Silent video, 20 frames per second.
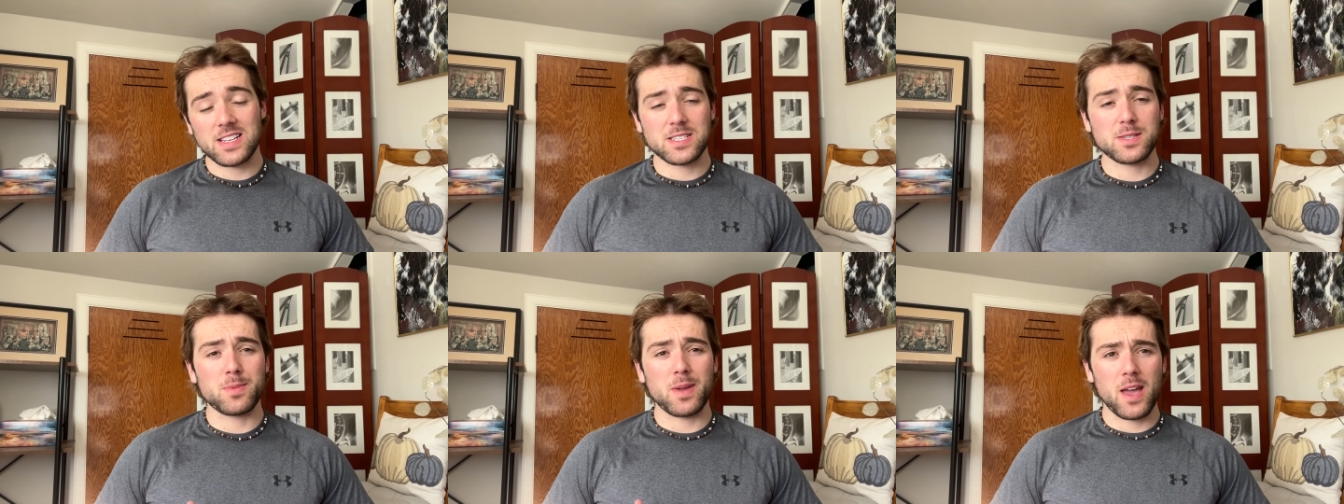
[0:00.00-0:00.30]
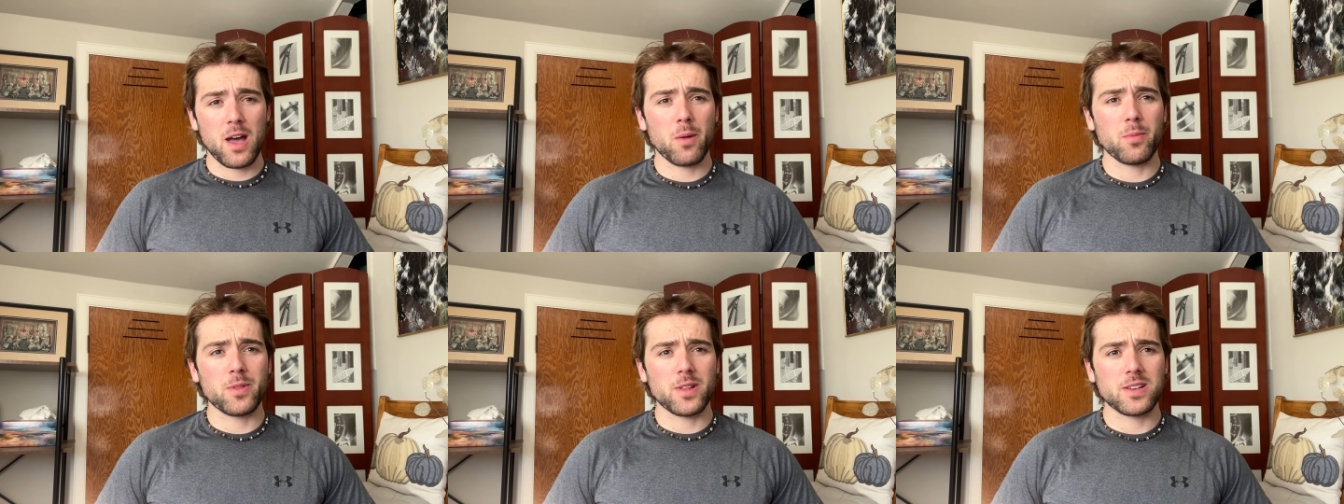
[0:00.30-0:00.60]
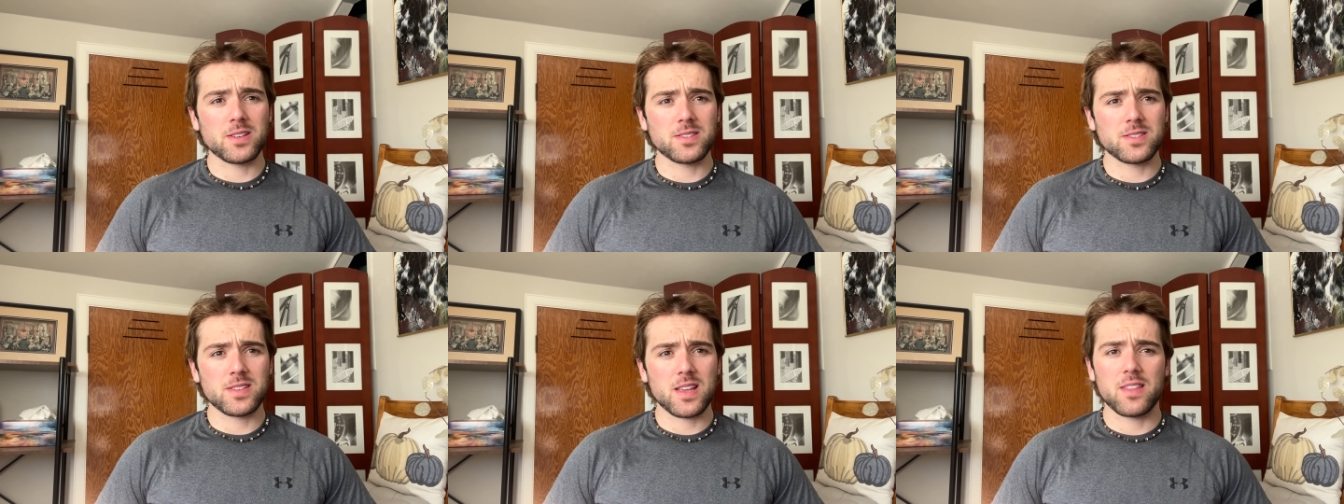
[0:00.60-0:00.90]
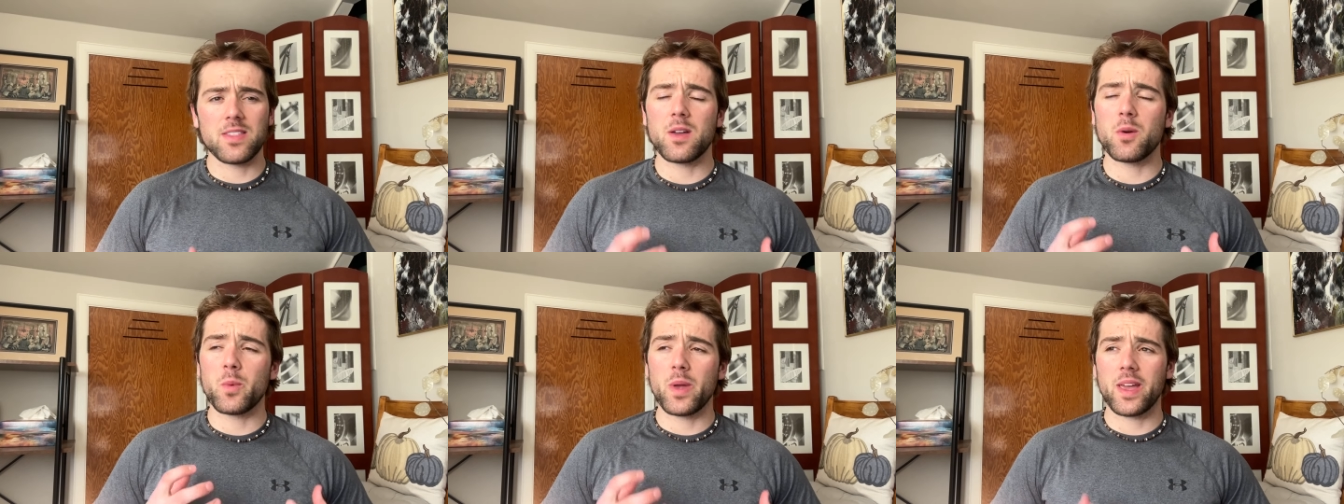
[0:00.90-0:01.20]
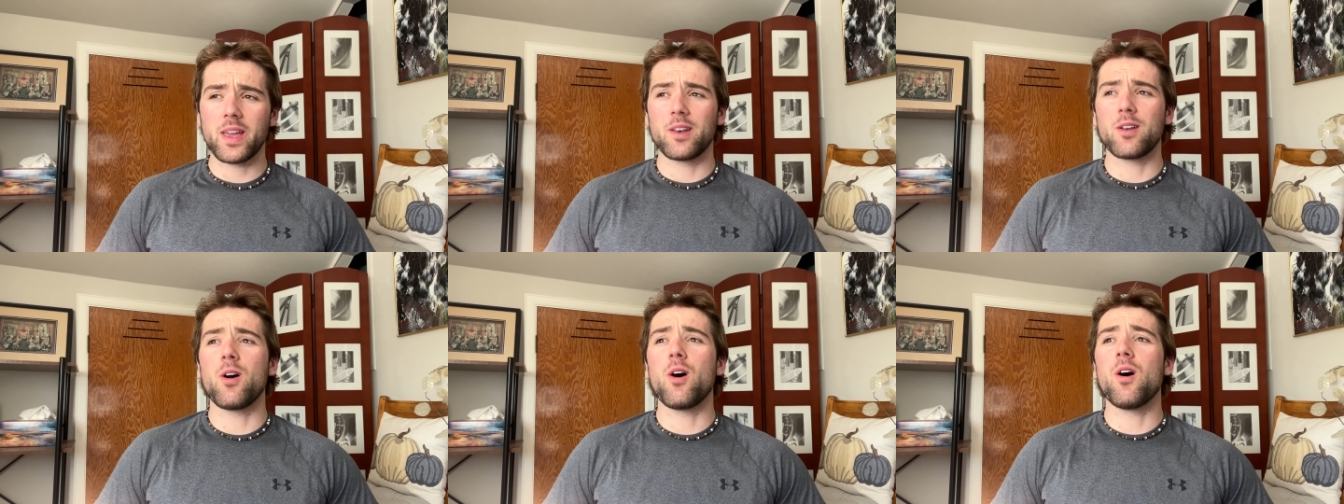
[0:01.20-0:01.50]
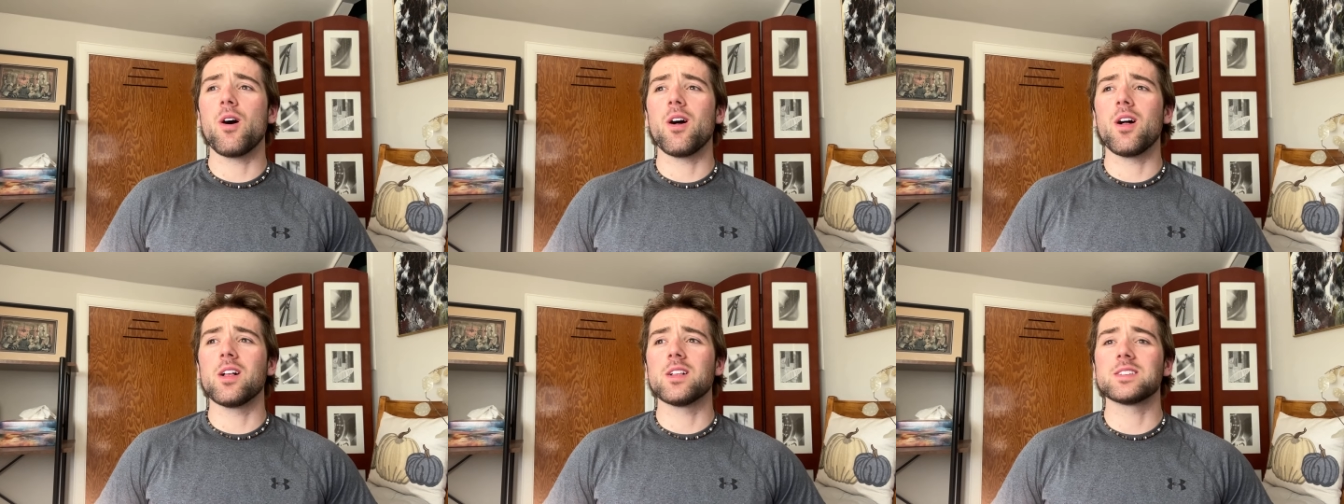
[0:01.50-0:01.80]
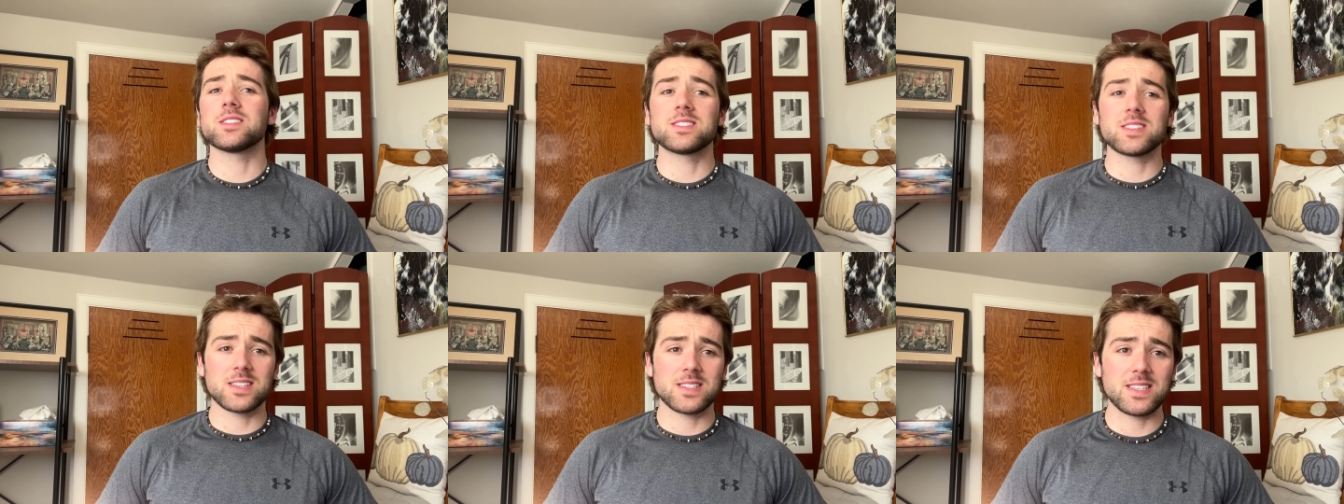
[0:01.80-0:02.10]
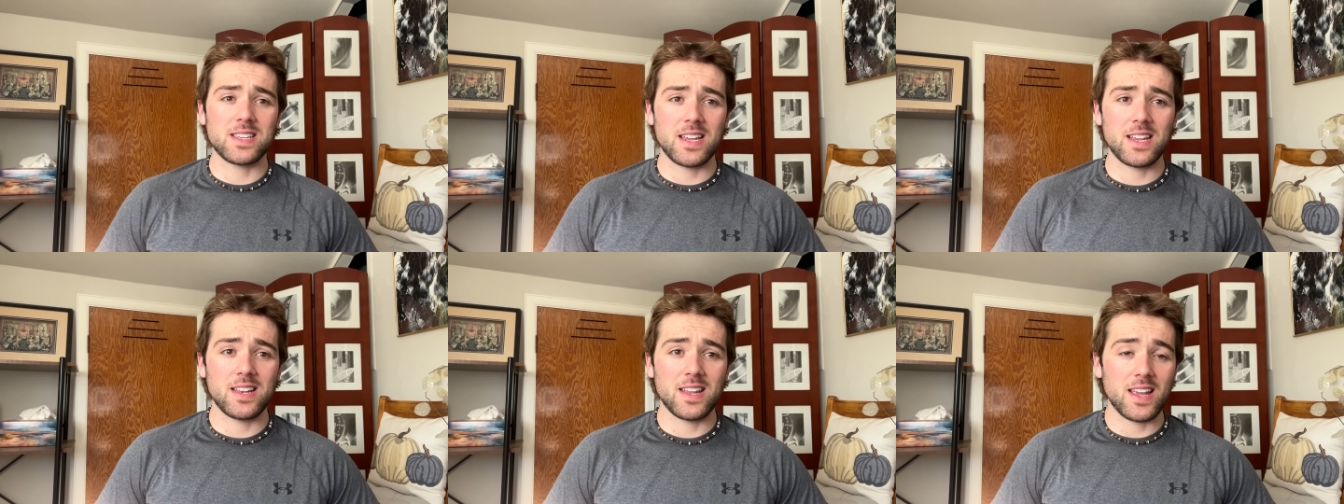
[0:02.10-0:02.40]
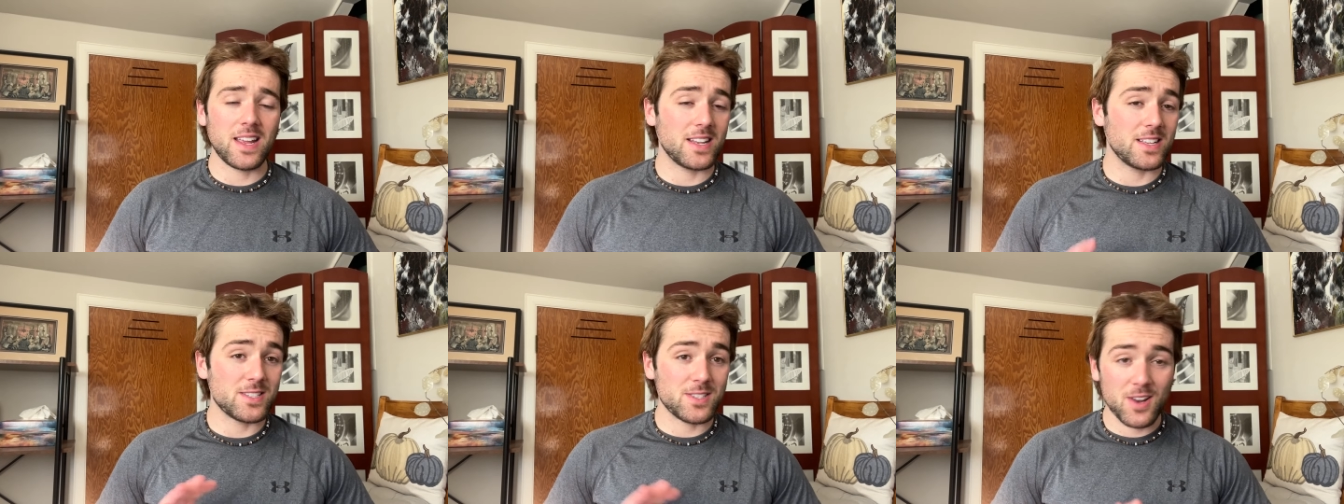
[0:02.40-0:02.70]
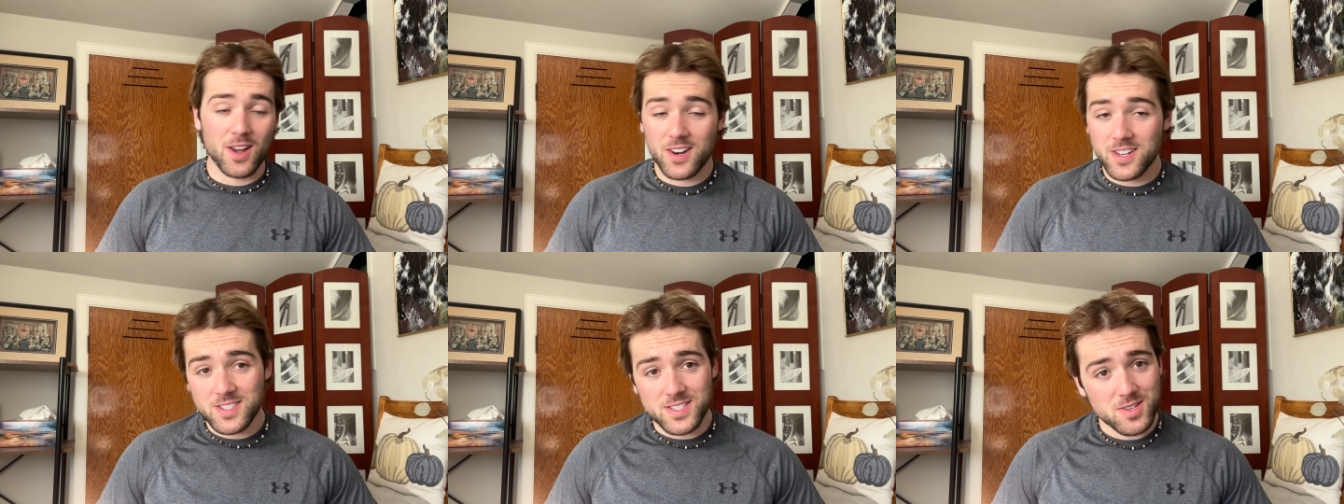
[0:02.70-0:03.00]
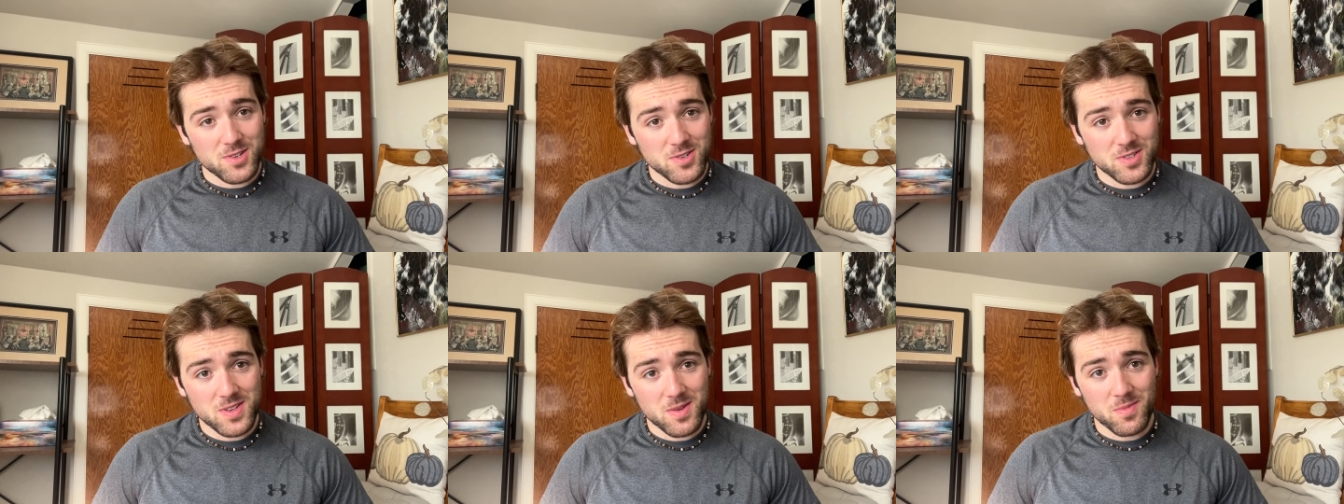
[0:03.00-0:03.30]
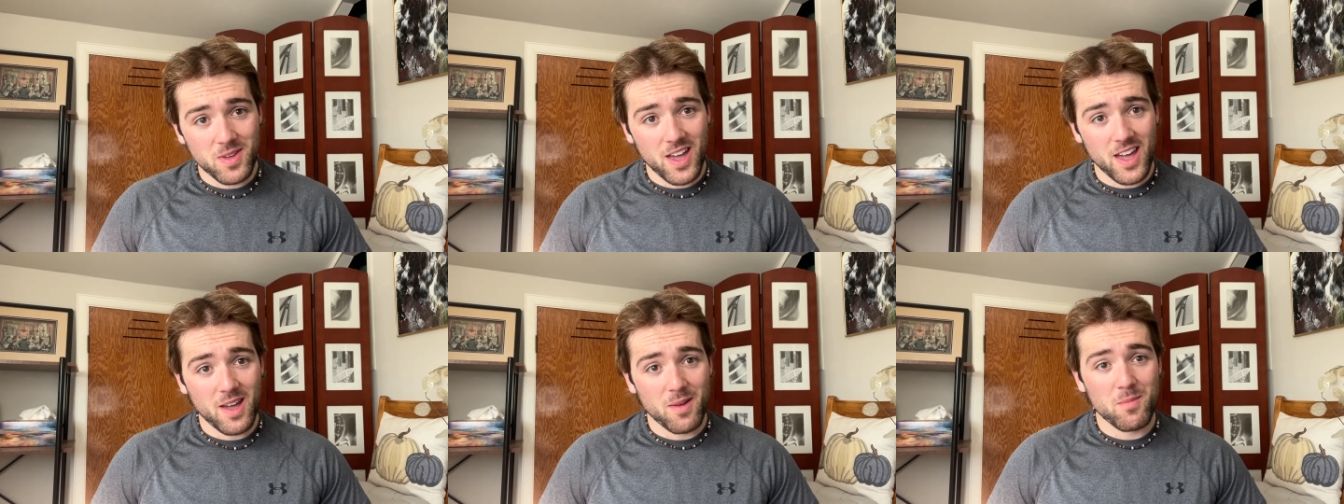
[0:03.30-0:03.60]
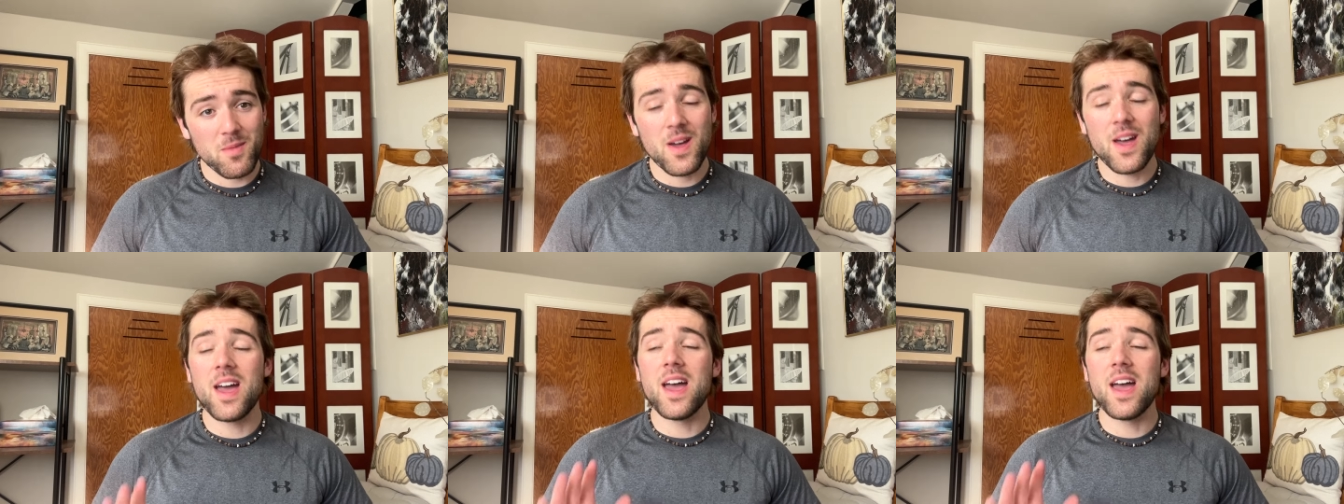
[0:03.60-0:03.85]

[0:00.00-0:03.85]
to be helpless and that we can all succeed. It is not a zero sum game.